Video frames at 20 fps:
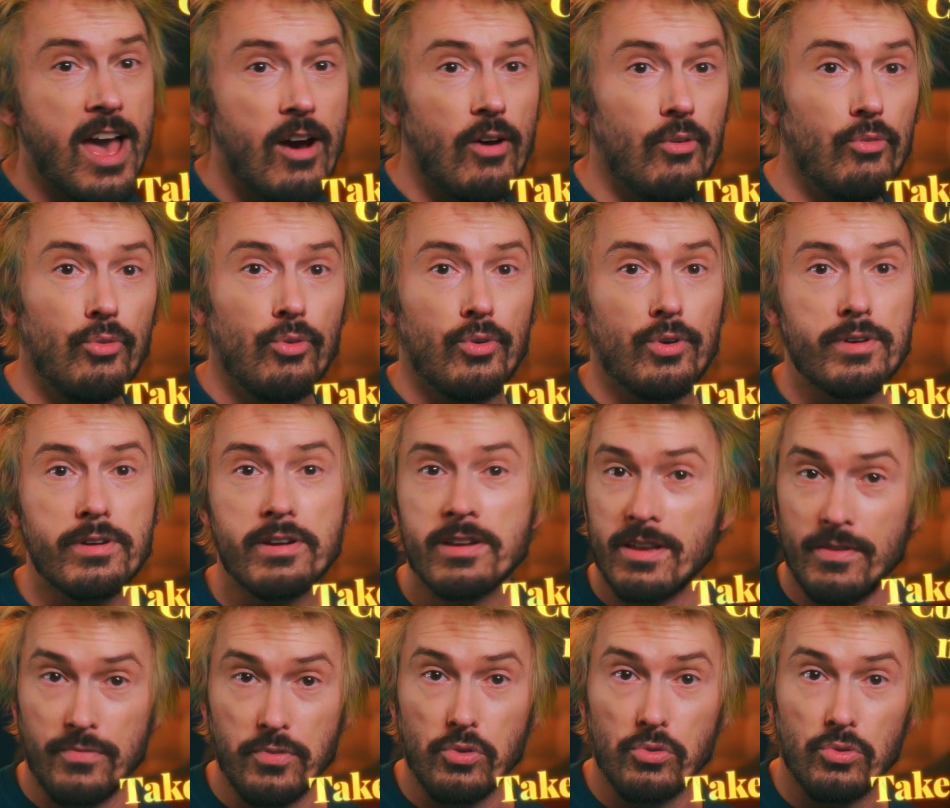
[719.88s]
Or
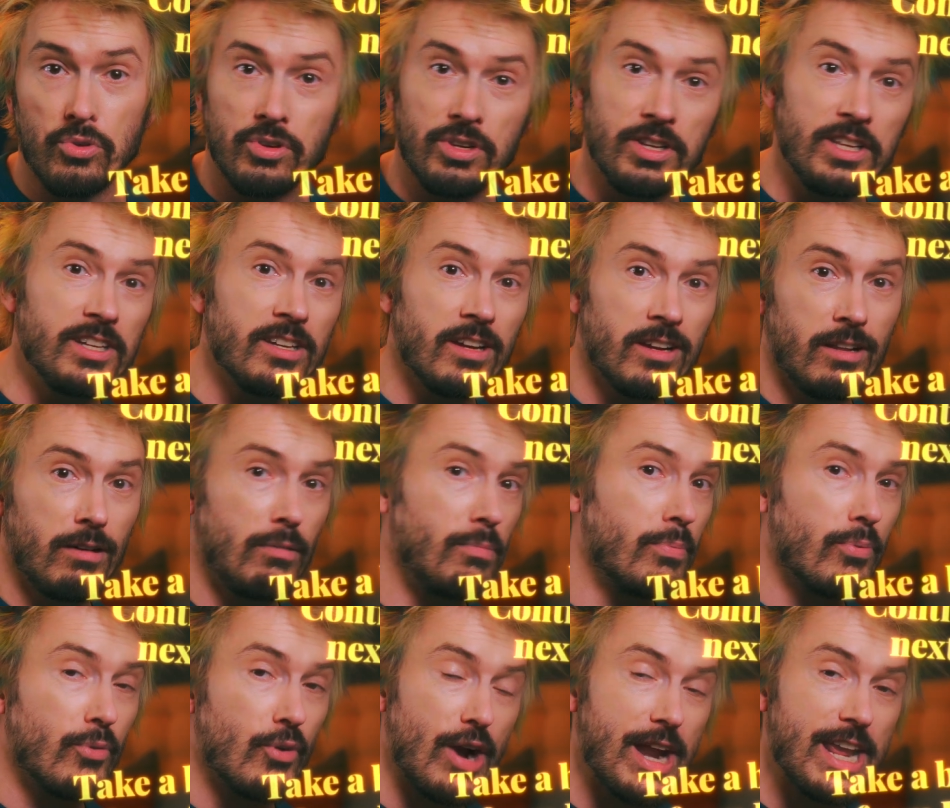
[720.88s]
if you need a little
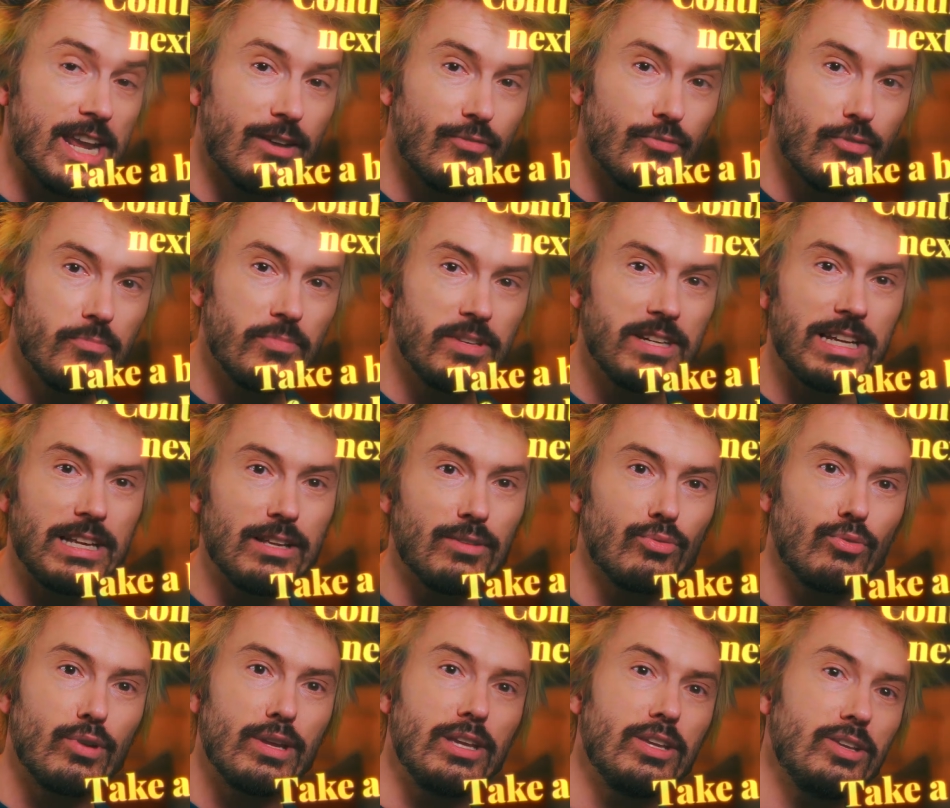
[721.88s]
break from
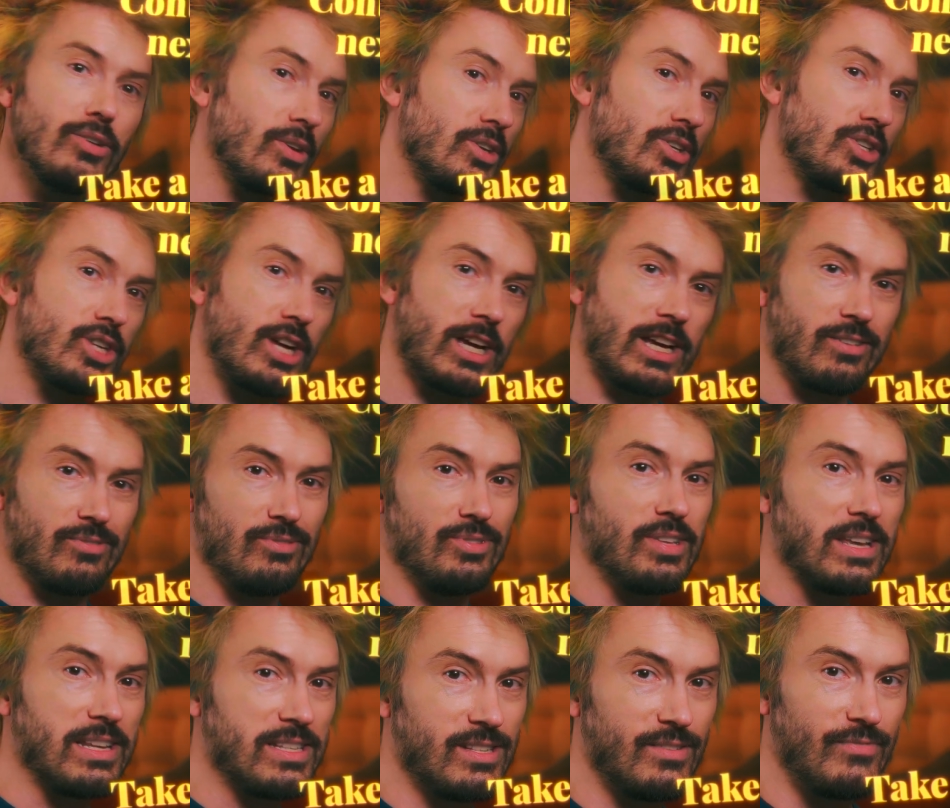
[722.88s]
D3, you can check out
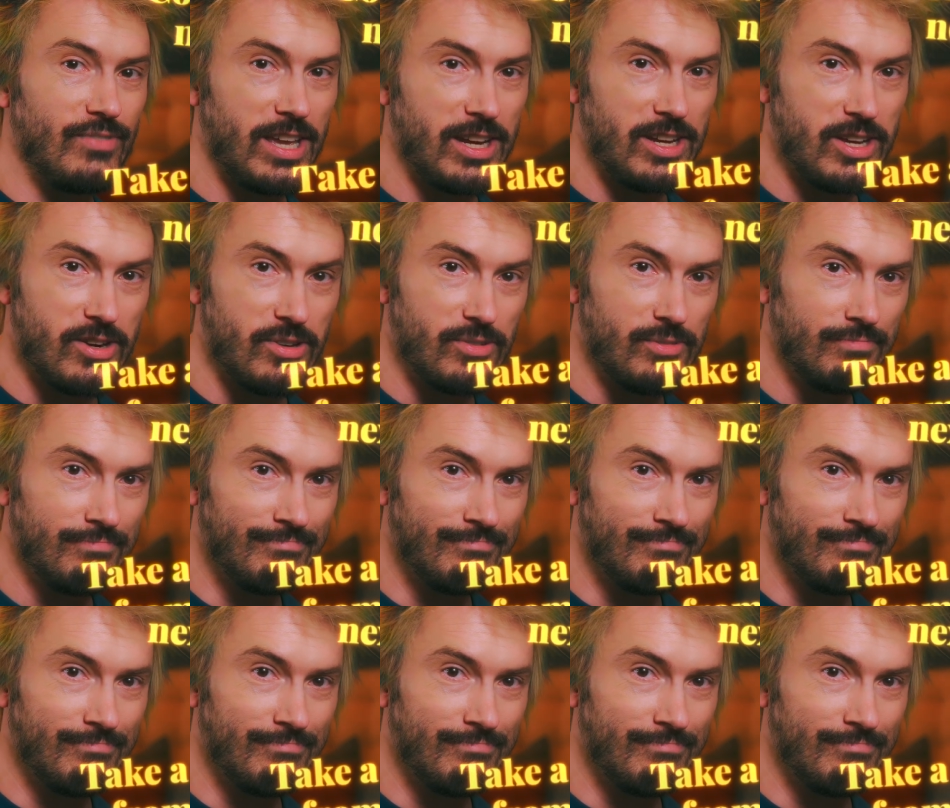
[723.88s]
this video.